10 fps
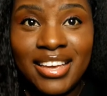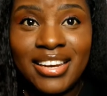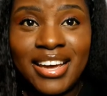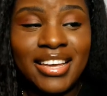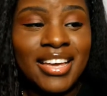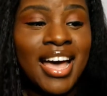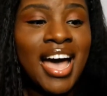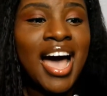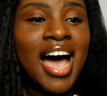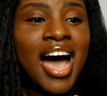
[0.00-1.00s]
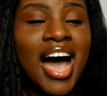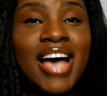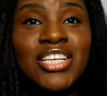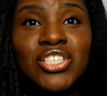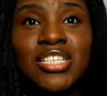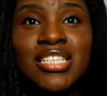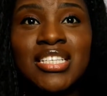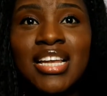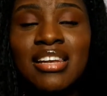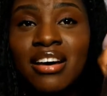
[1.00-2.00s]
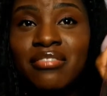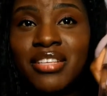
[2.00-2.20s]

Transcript: Like, I just love